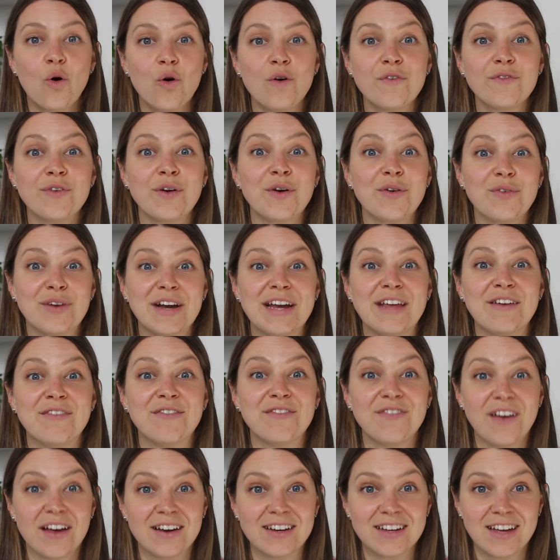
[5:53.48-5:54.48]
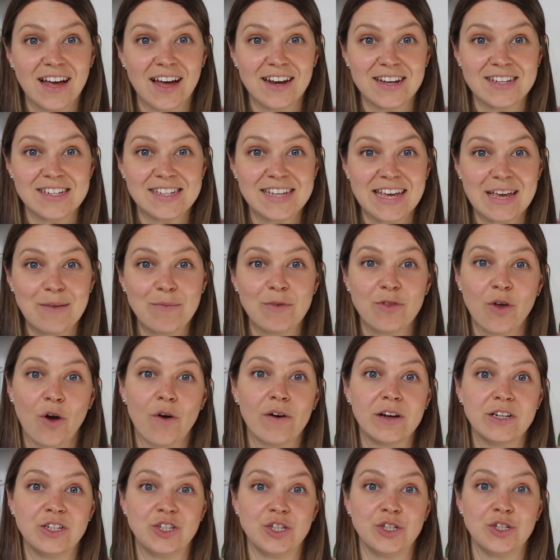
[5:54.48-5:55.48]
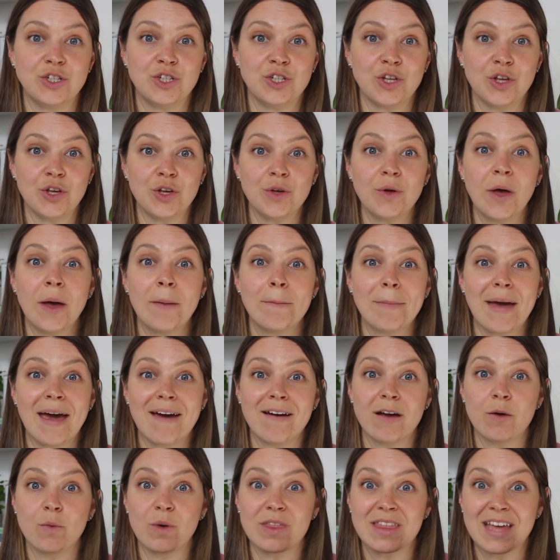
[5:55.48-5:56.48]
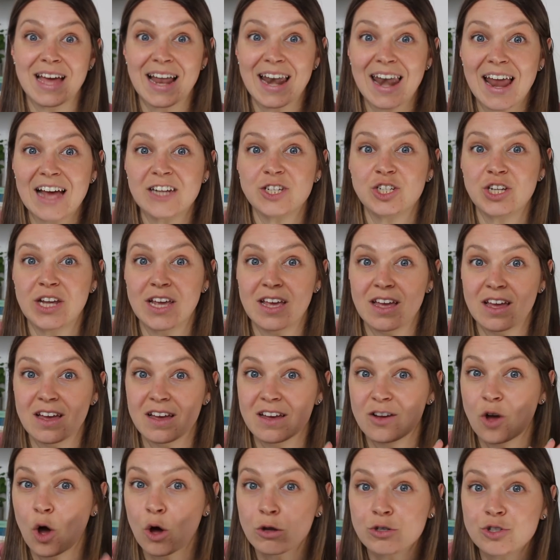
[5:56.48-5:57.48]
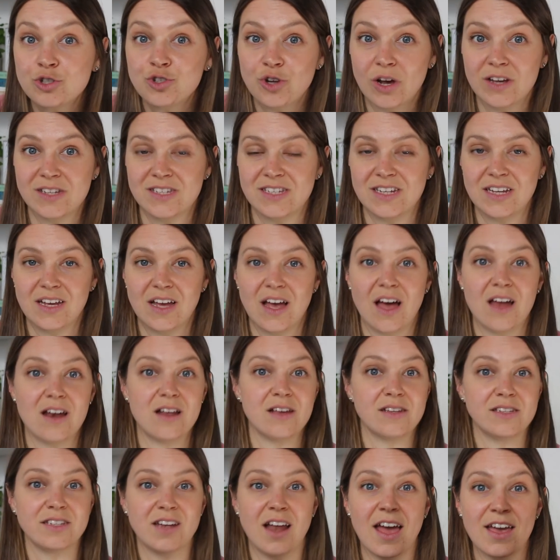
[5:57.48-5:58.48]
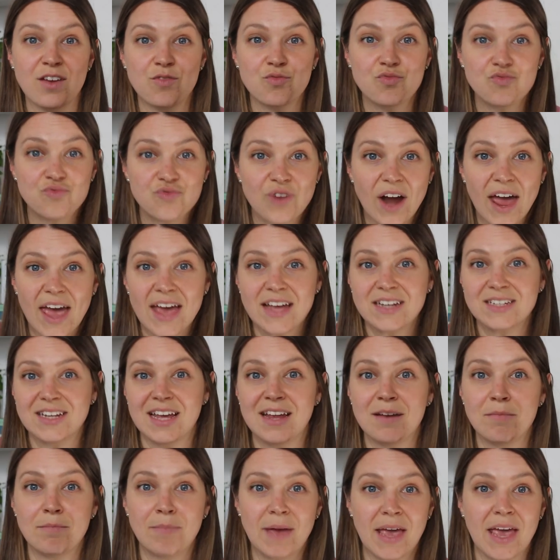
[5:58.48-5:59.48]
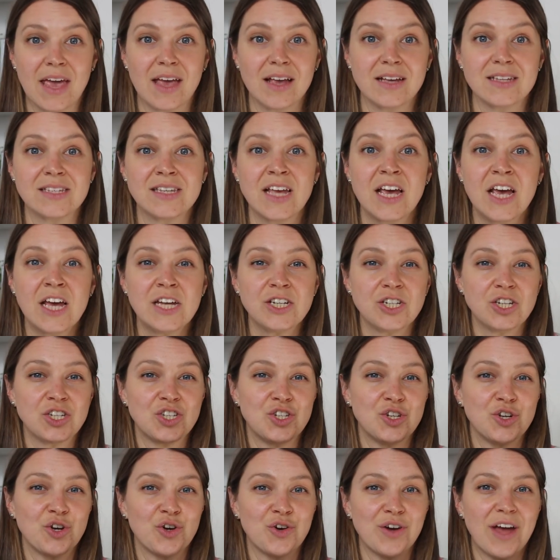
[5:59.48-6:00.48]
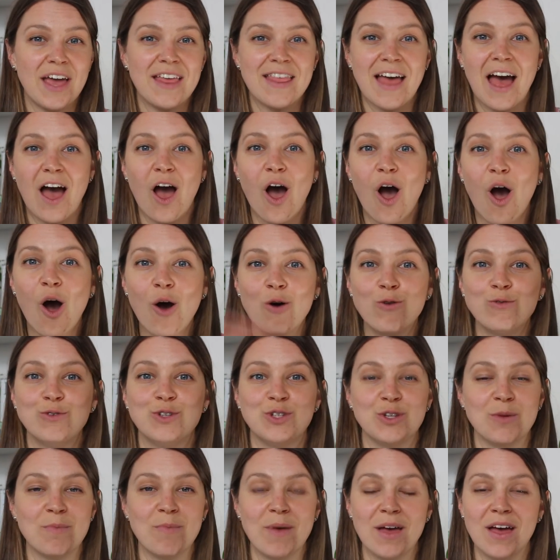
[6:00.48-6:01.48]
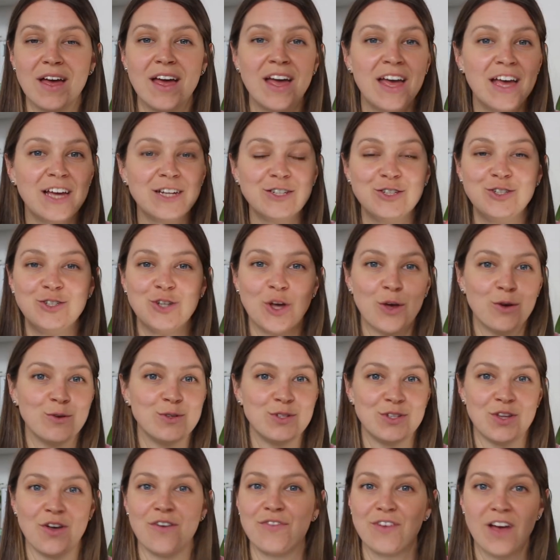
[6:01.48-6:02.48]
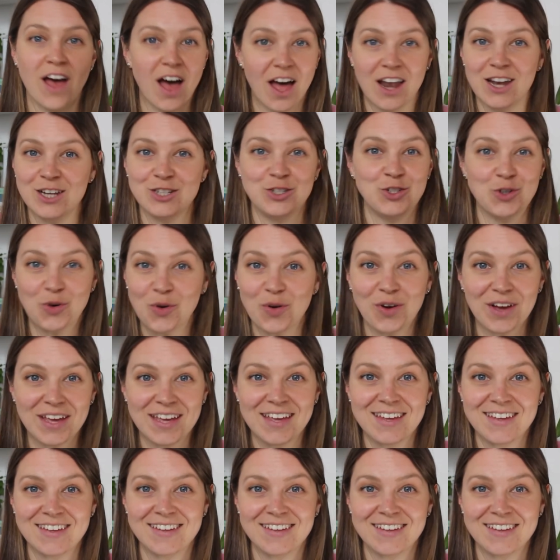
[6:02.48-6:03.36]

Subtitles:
Or for a really fun colour scheme with Orange 02, pair it with clashing, contrasting colours like red and pinks, just to create that ultimate dose of colour joy.